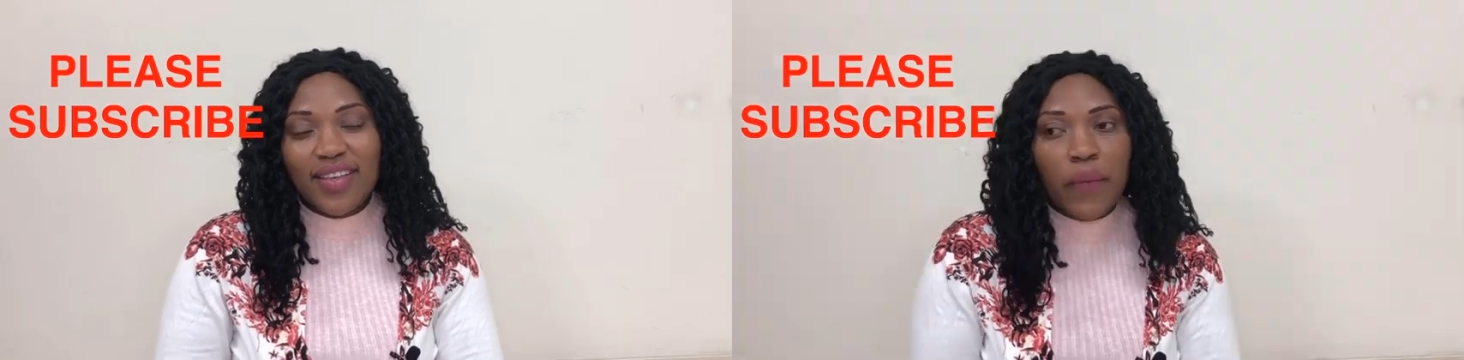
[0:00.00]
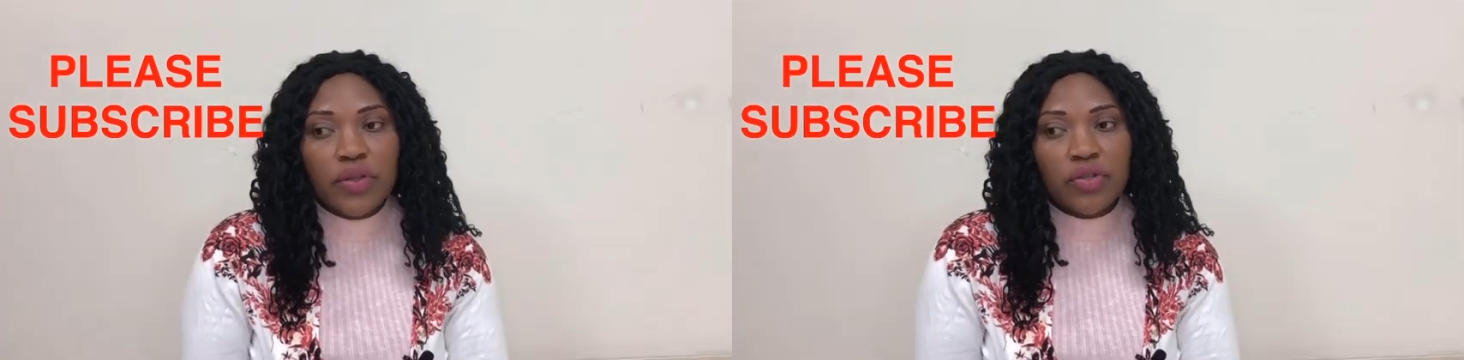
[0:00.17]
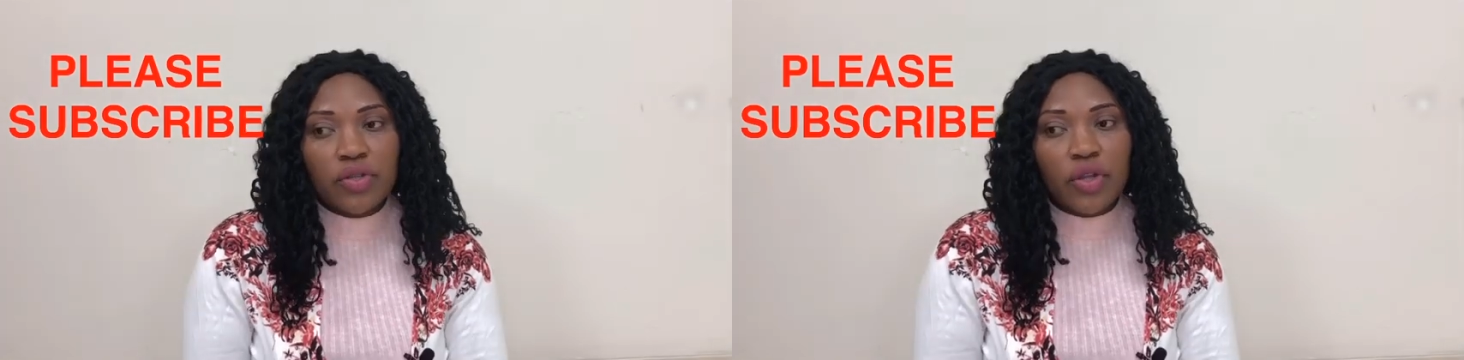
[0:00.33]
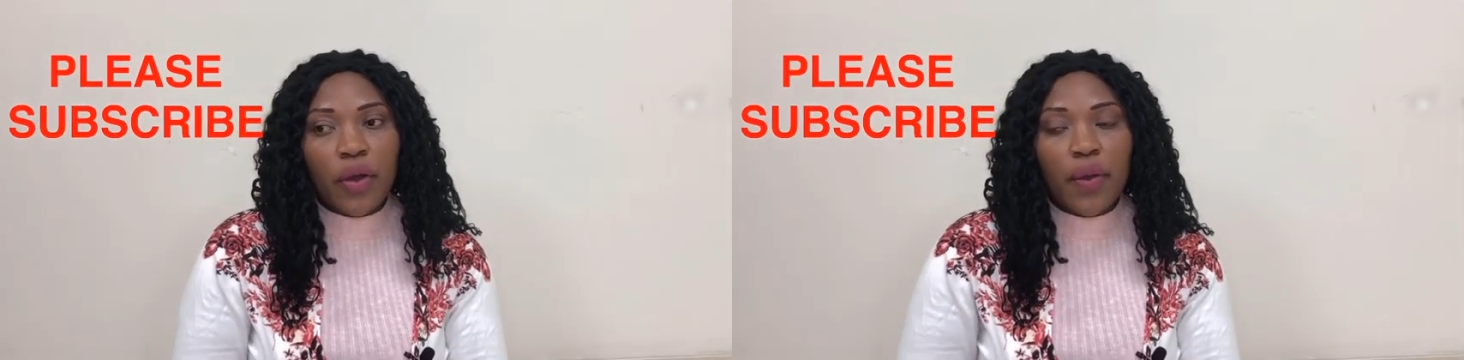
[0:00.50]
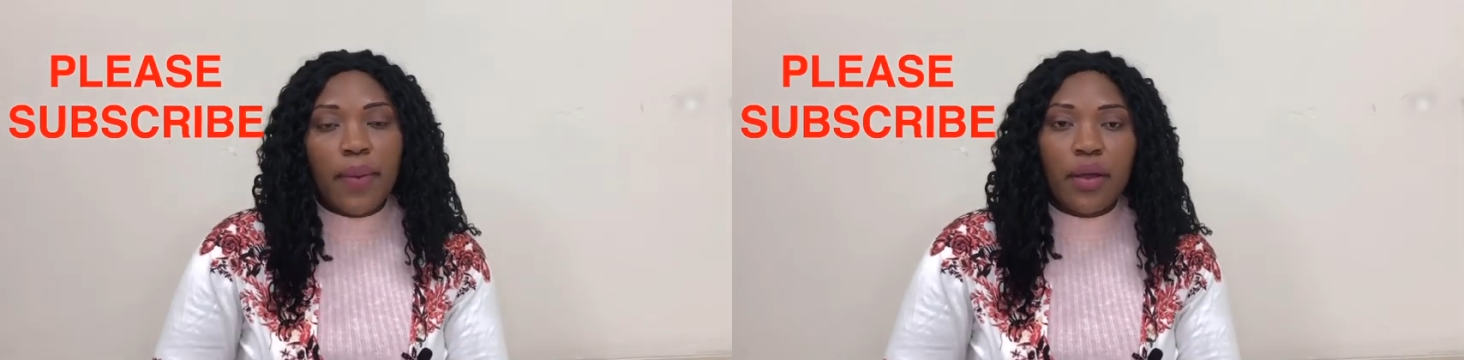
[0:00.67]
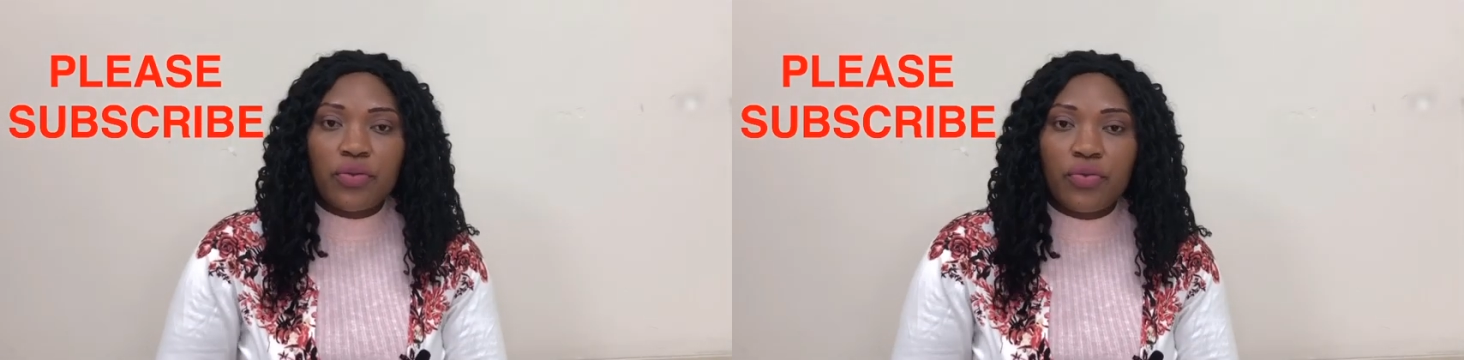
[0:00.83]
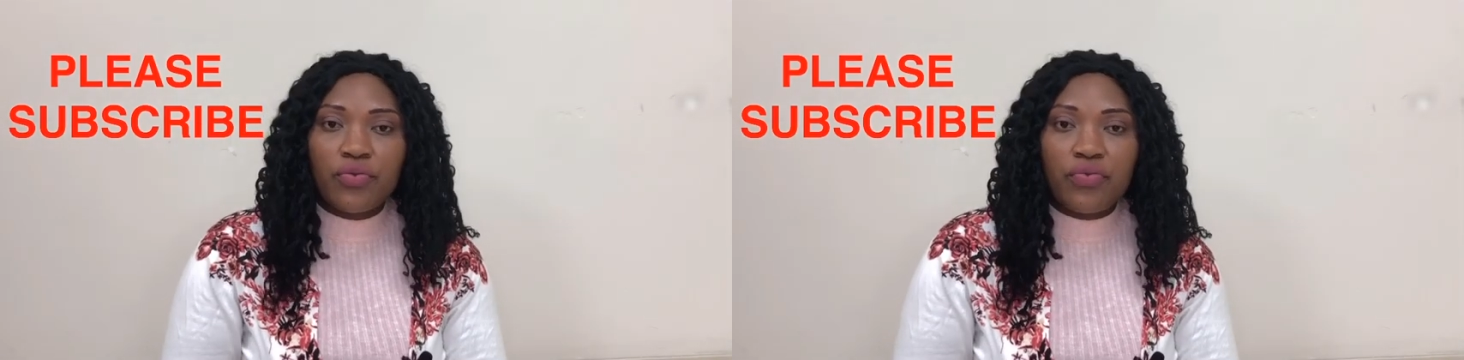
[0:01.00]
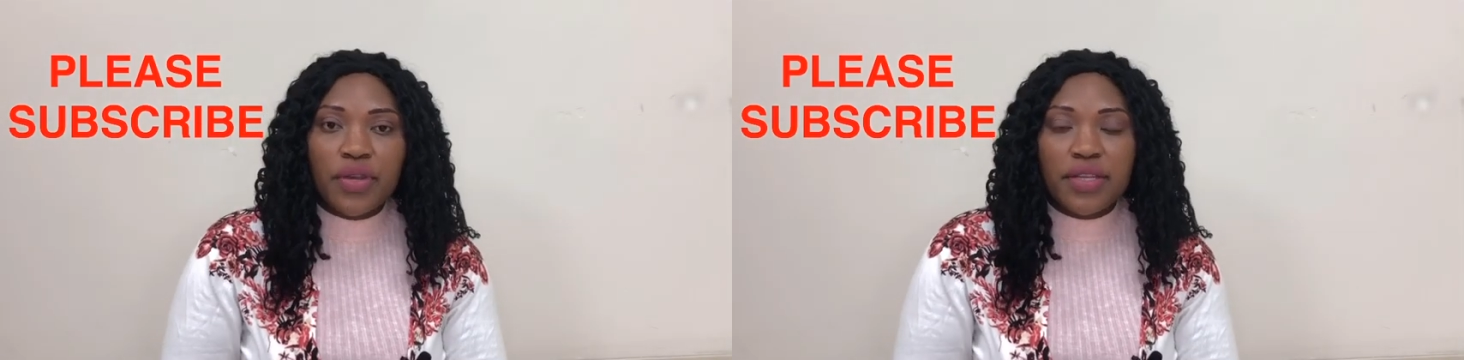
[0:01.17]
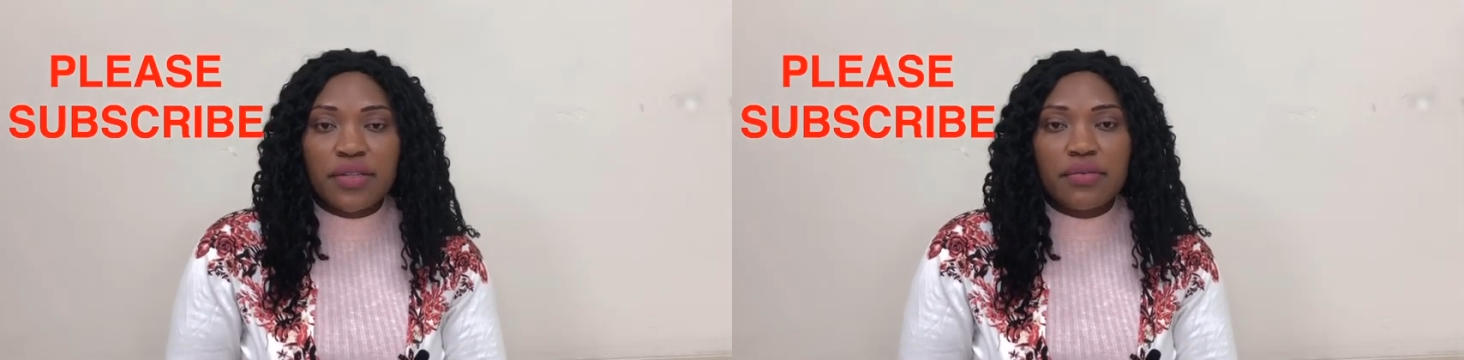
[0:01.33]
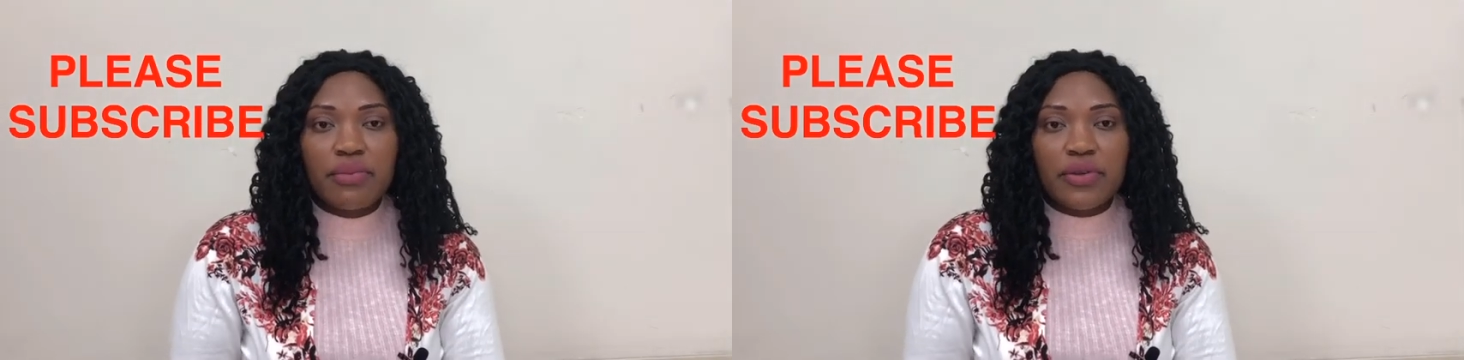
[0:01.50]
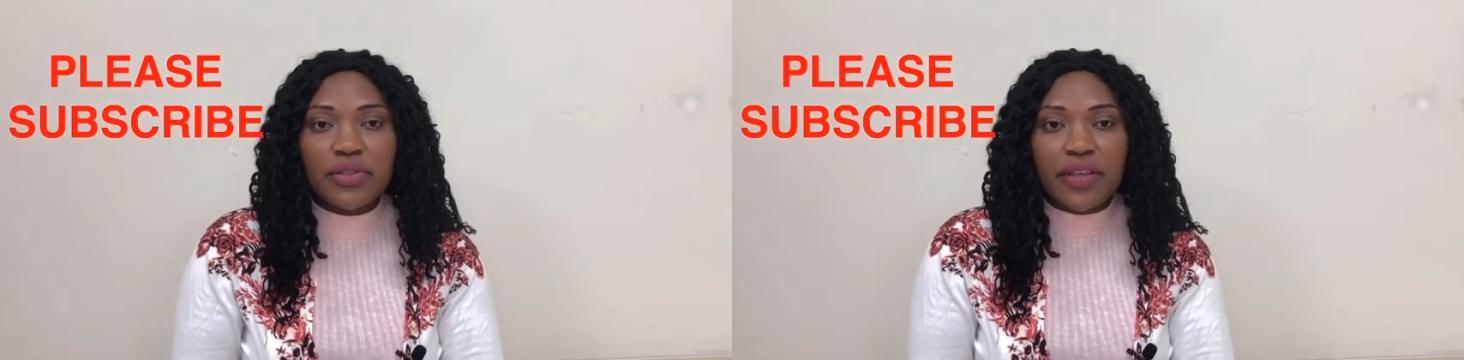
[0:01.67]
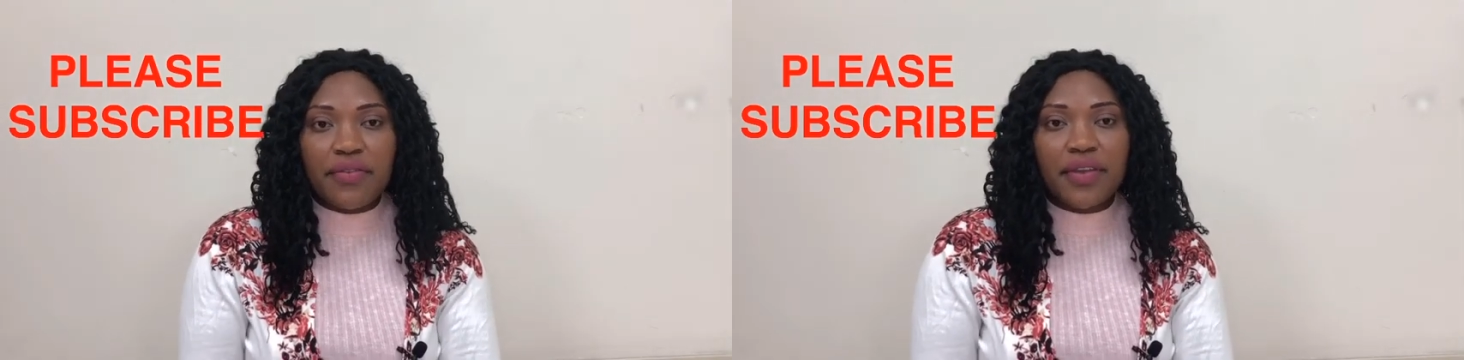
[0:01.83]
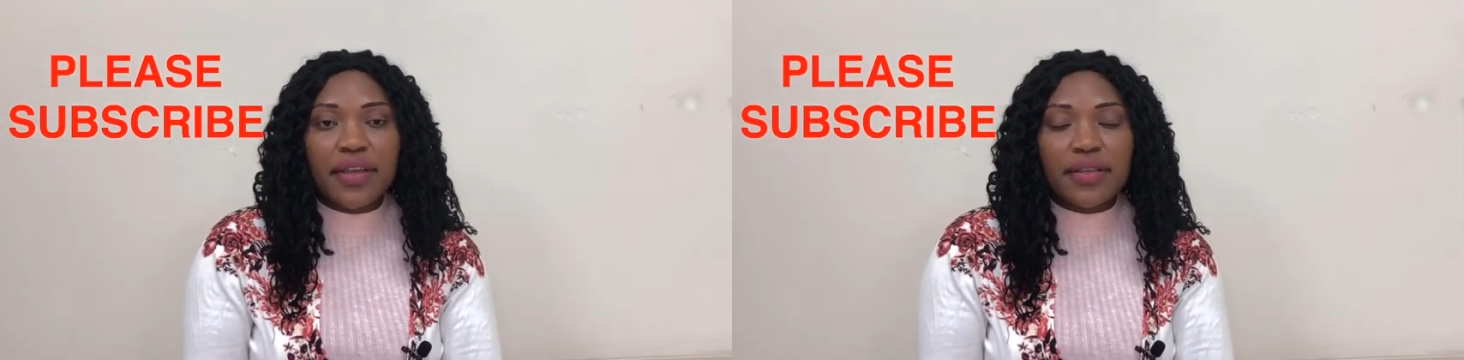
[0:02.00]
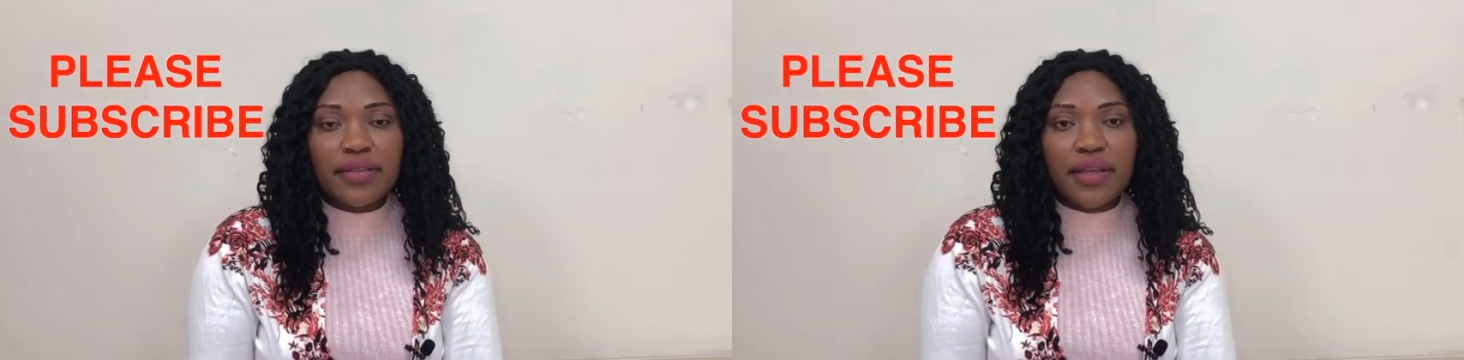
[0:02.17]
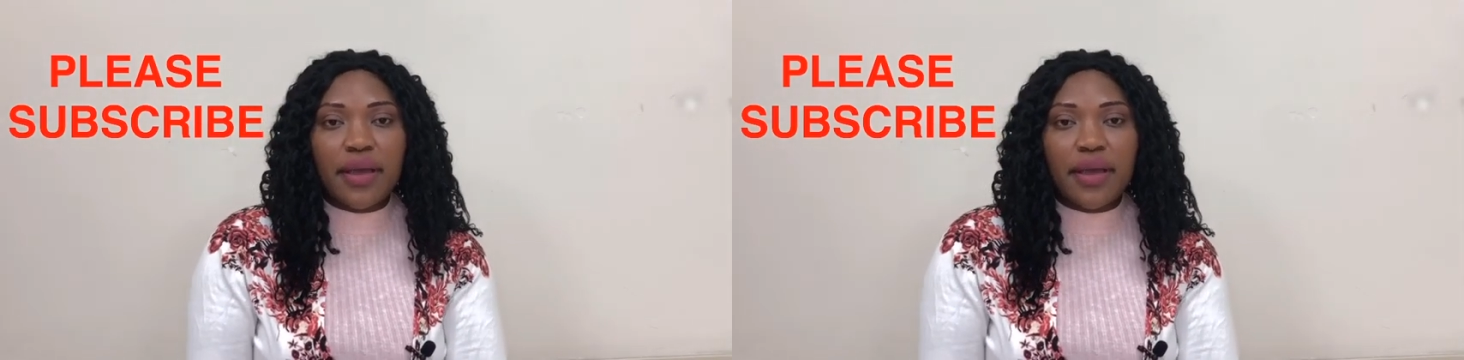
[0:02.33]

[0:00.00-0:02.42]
I want to talk about the reason most Africans